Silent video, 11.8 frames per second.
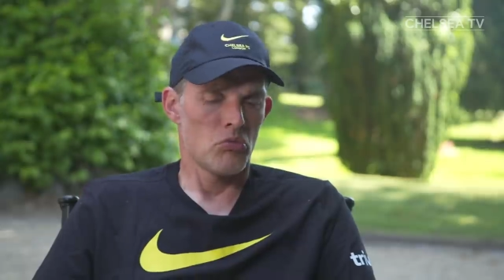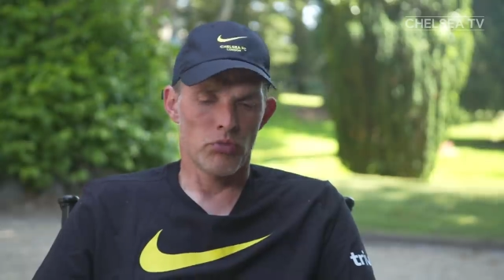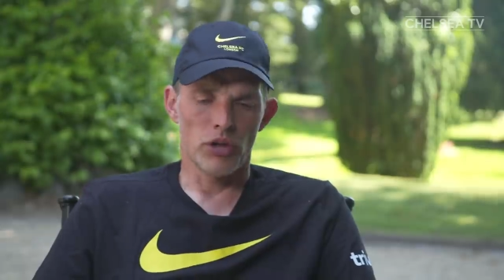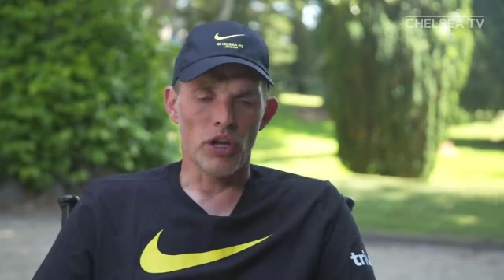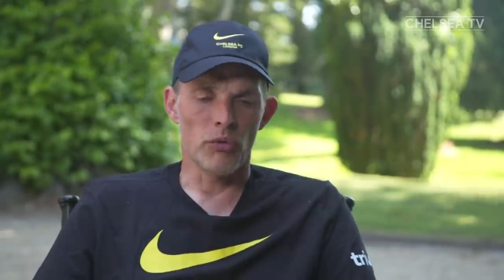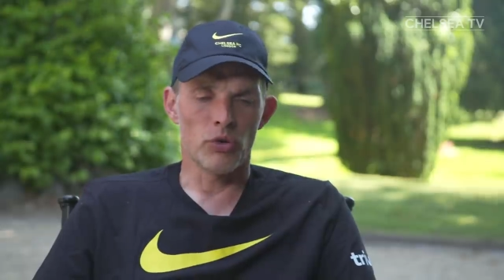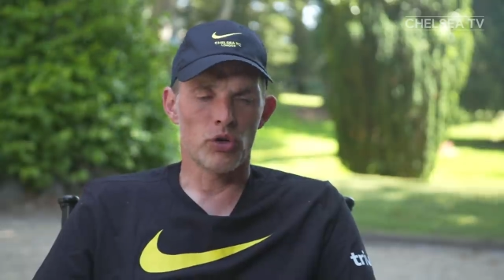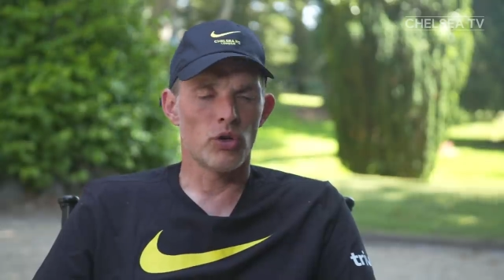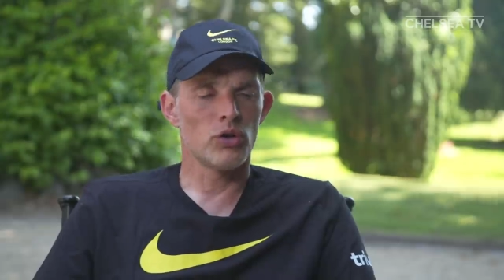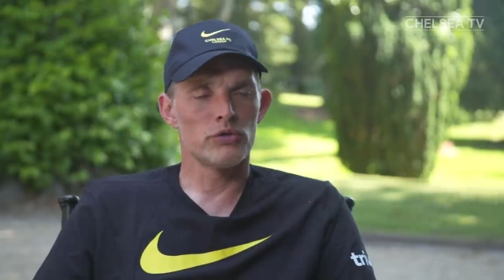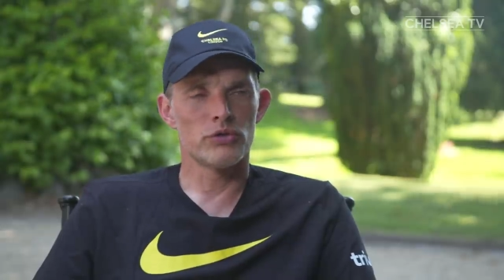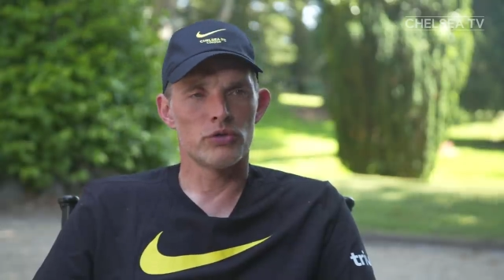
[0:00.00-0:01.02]
But I would
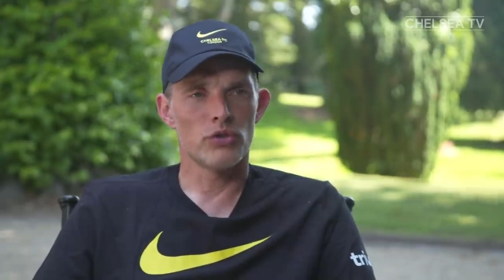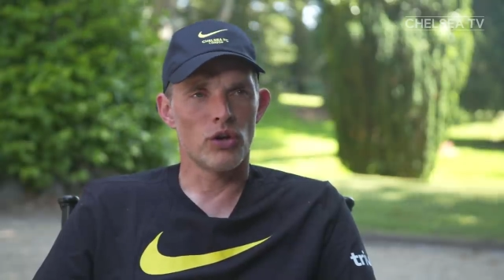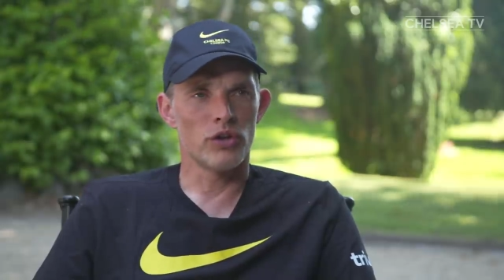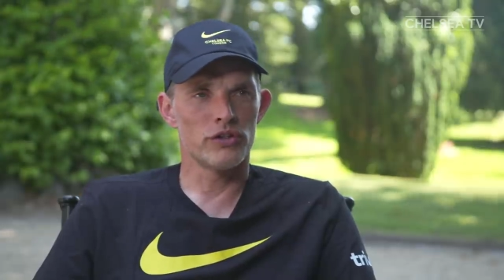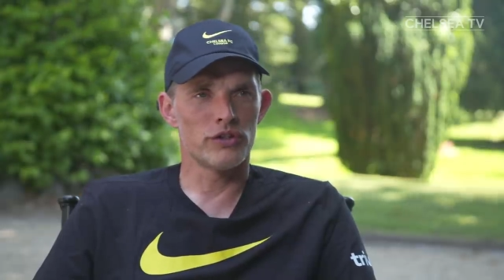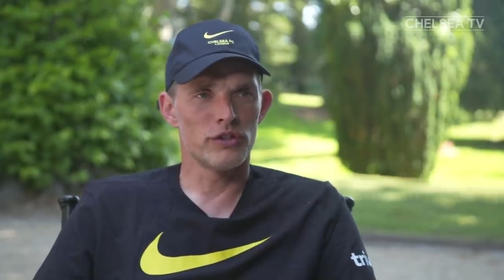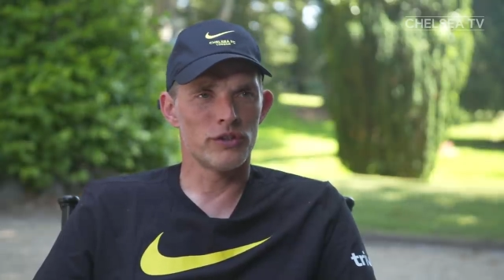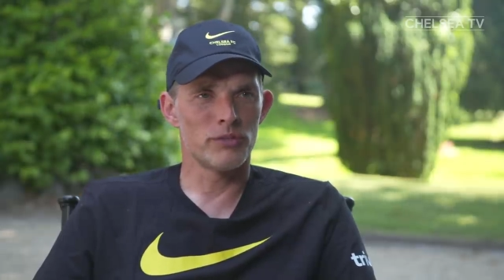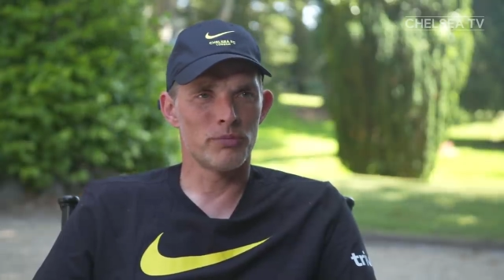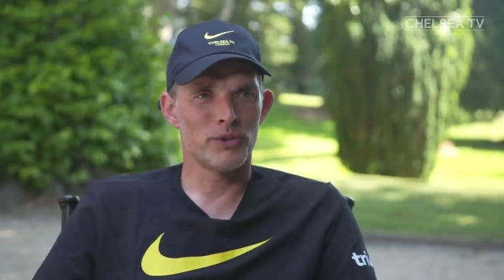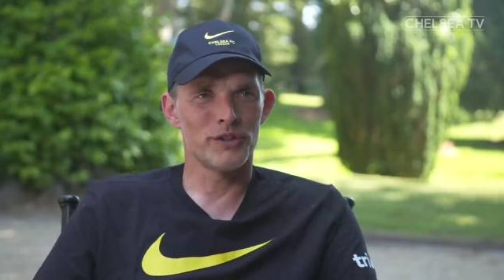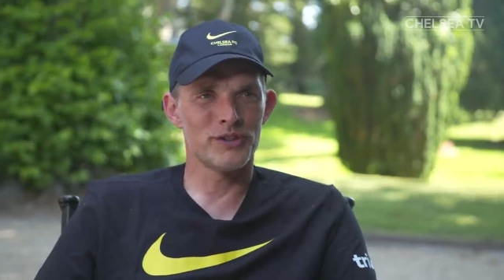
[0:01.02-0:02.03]
call, call it a, a
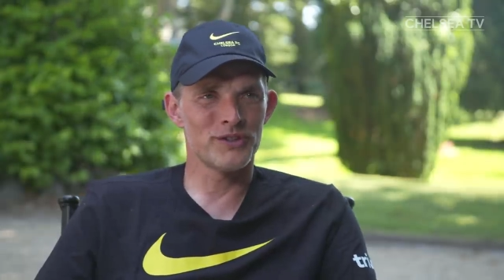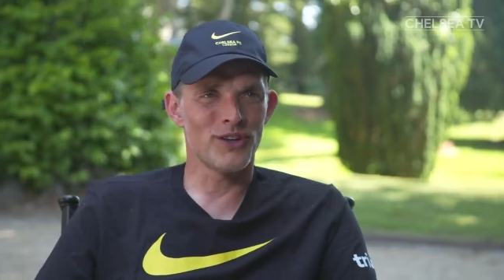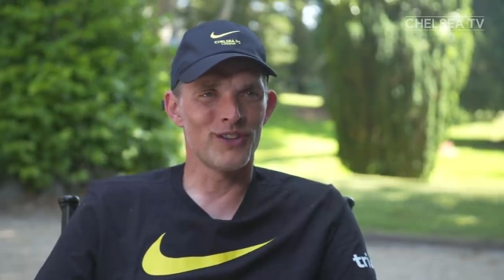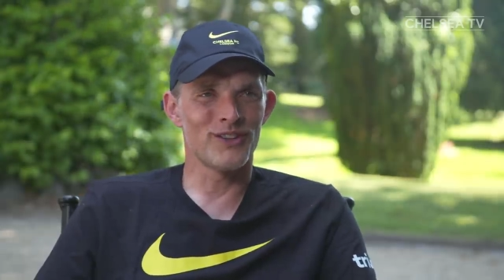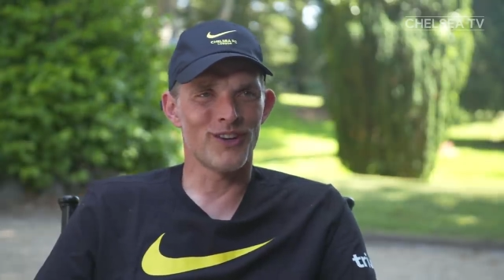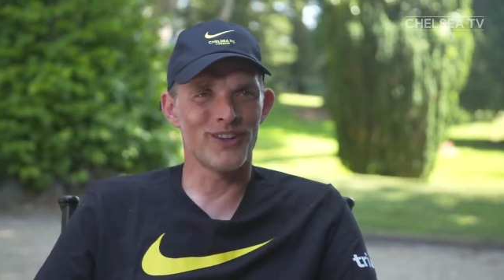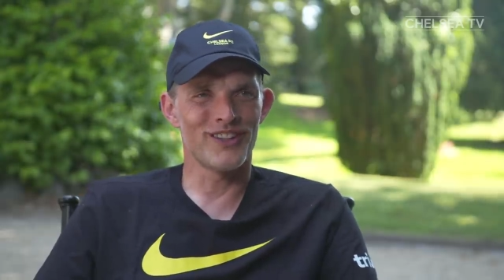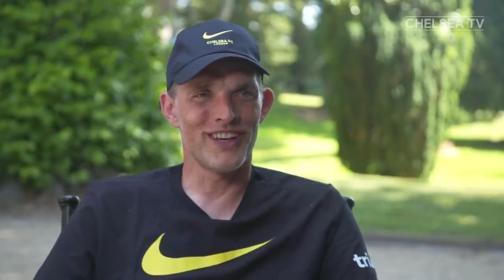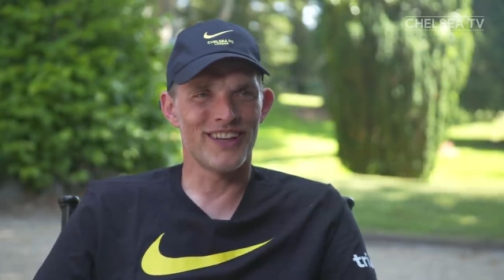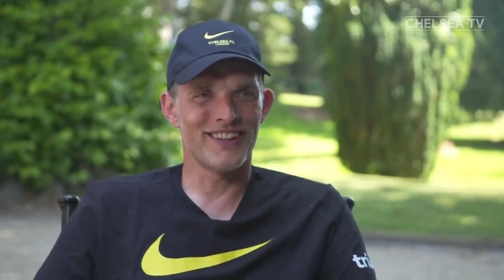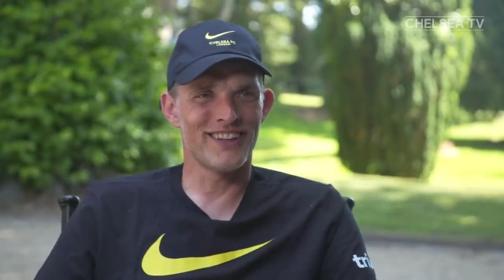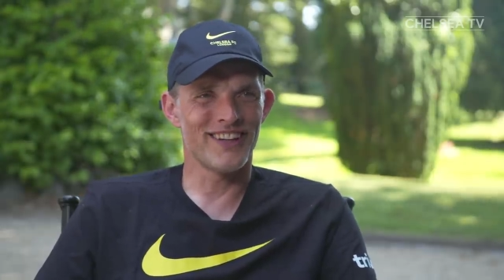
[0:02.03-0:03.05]
pretty solid
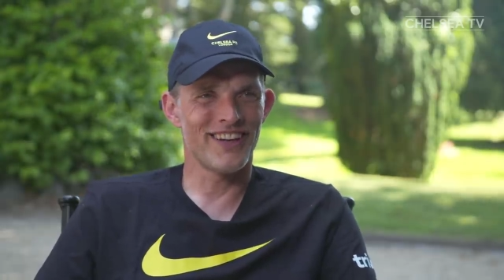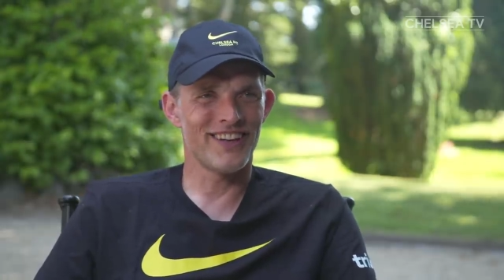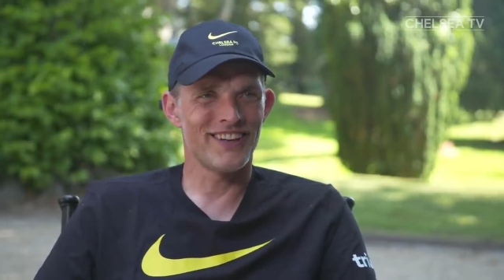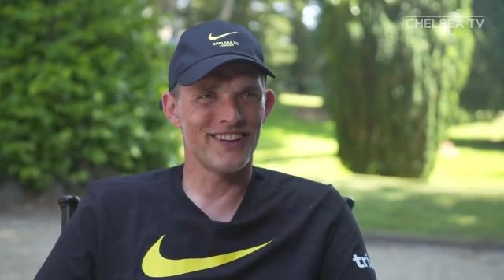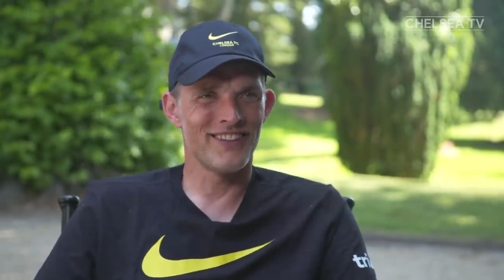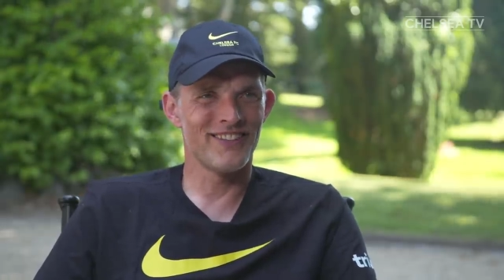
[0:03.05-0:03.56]
holiday that I had.